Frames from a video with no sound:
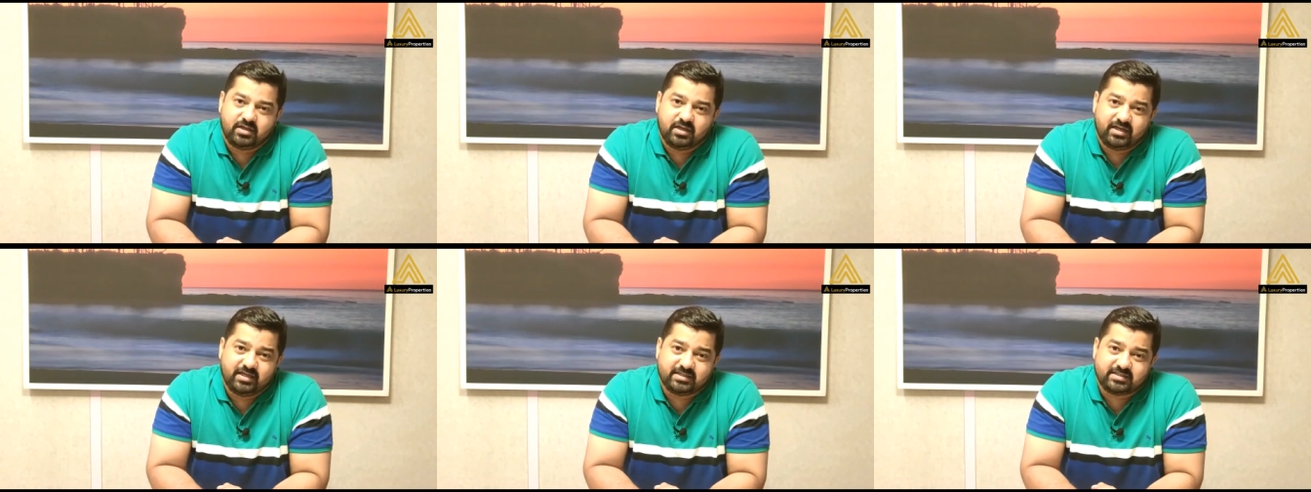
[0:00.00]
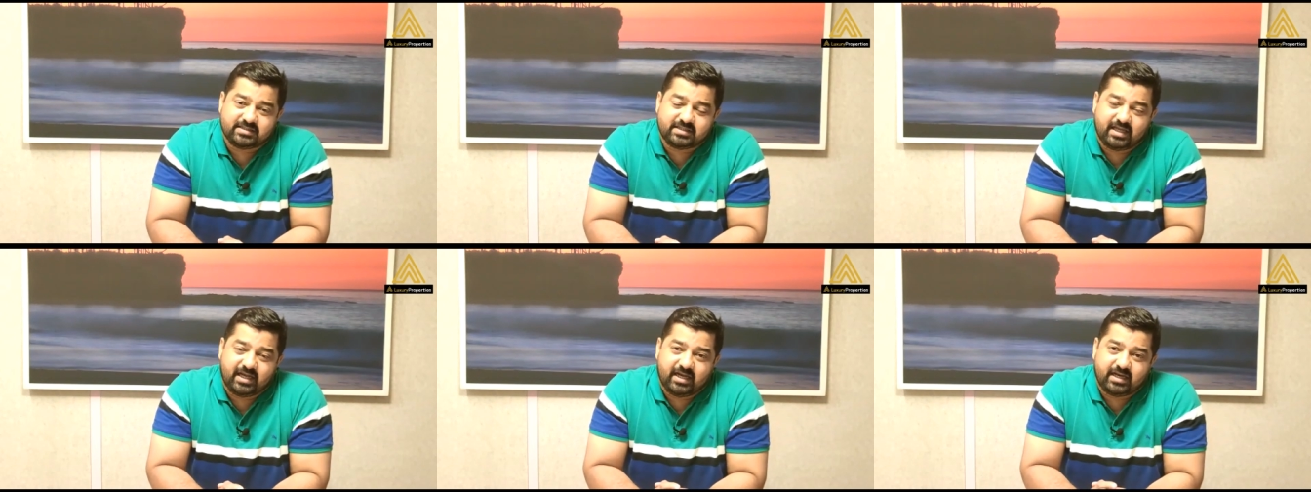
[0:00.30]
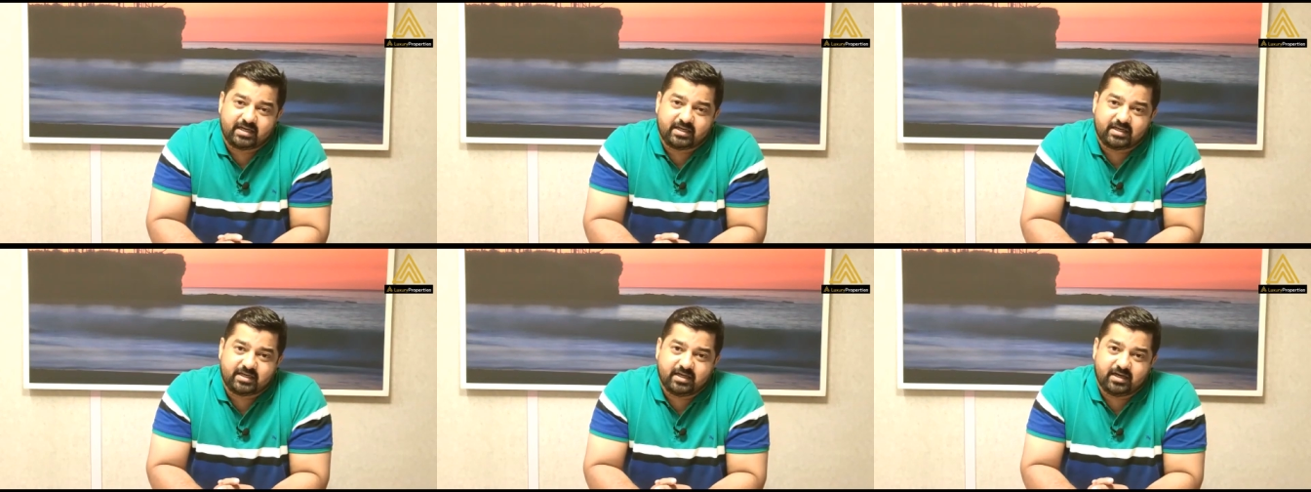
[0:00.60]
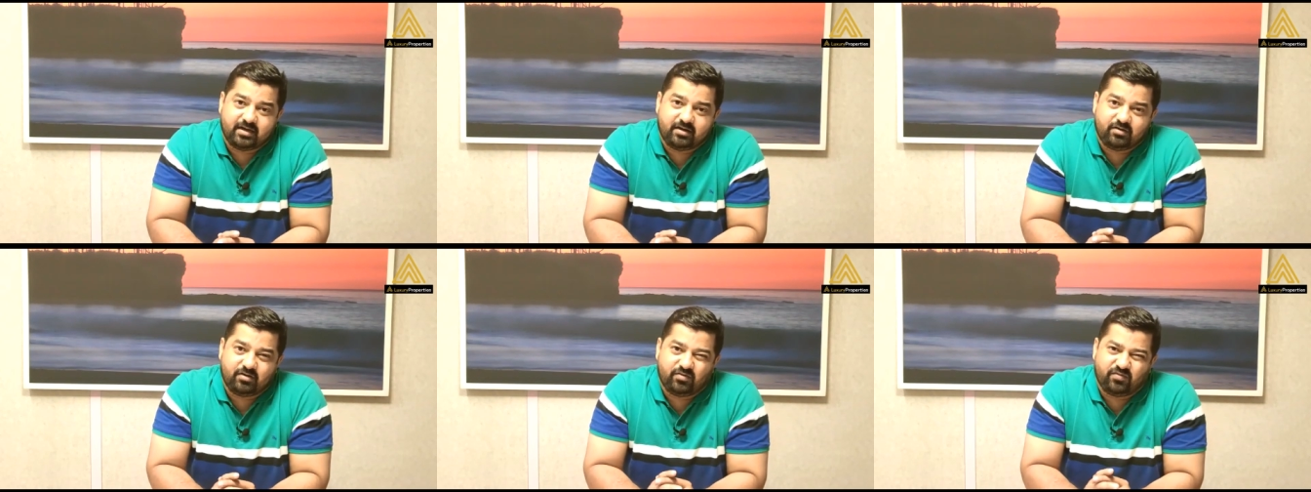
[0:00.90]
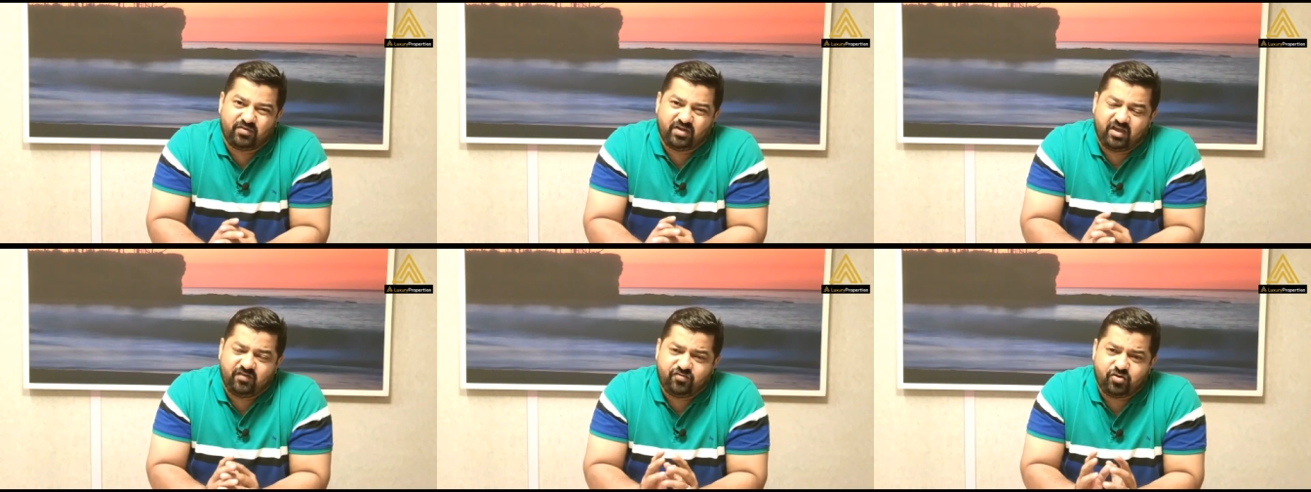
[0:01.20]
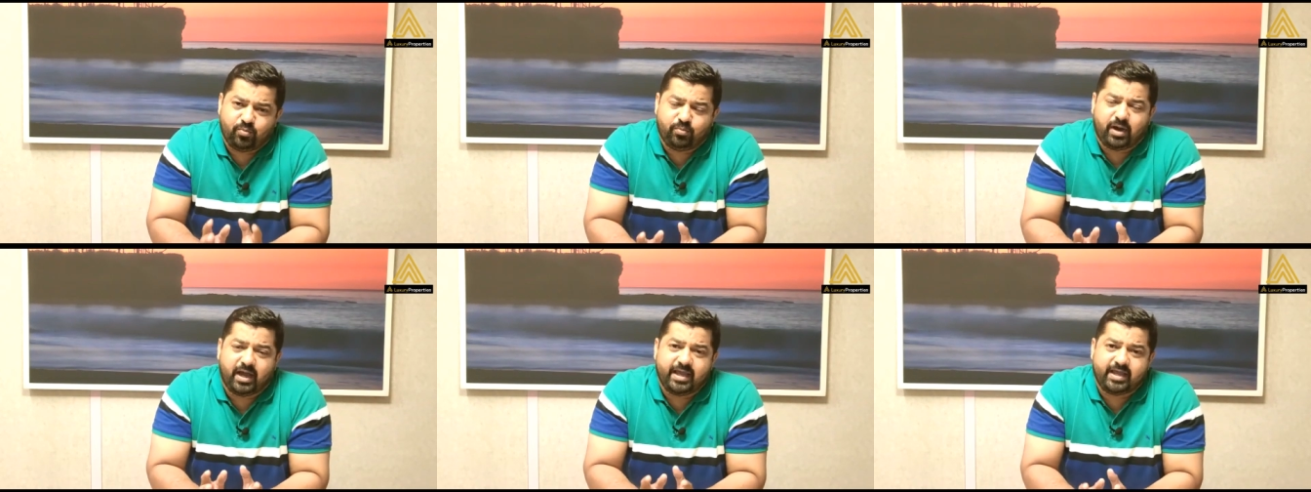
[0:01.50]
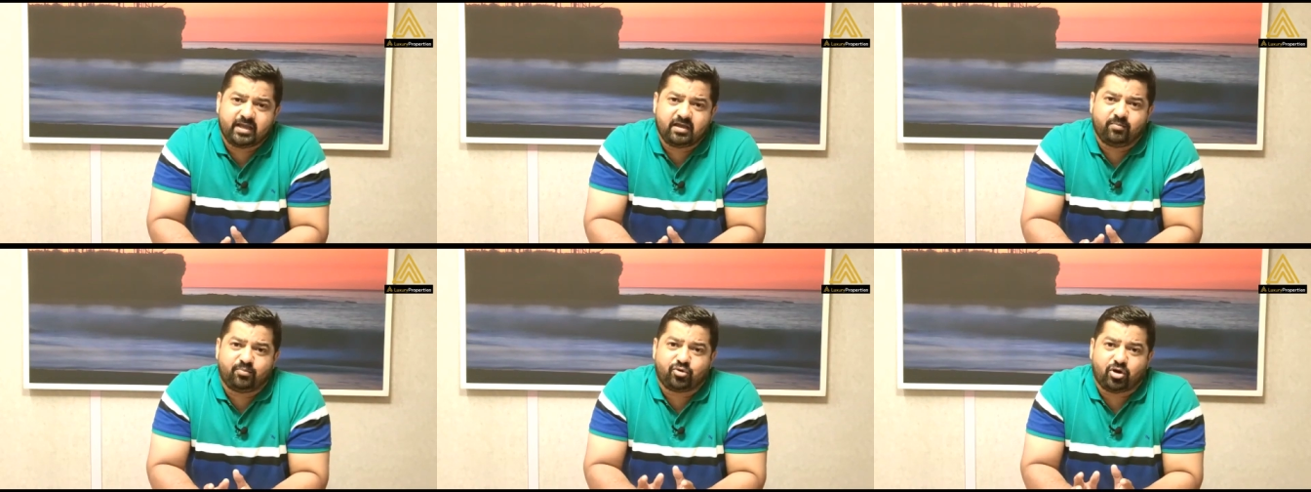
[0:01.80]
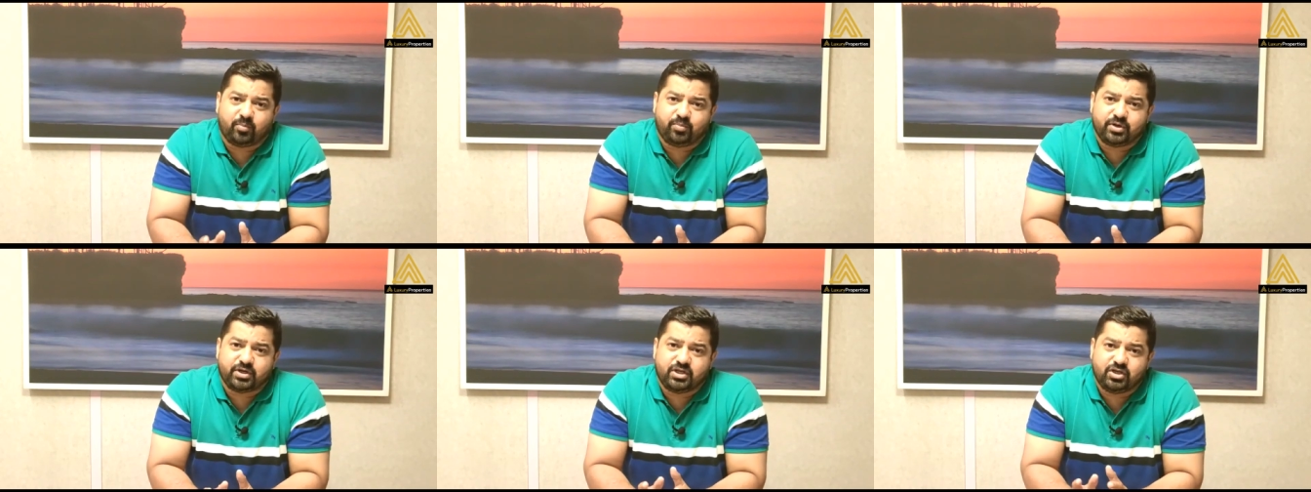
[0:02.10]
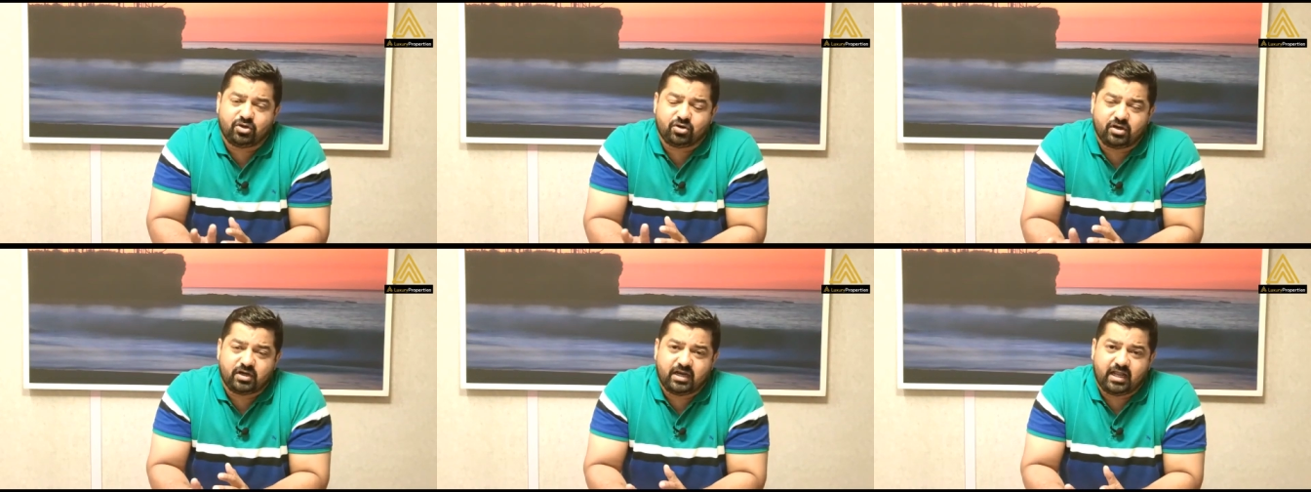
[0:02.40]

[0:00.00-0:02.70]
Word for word: is that if you're buying a property or a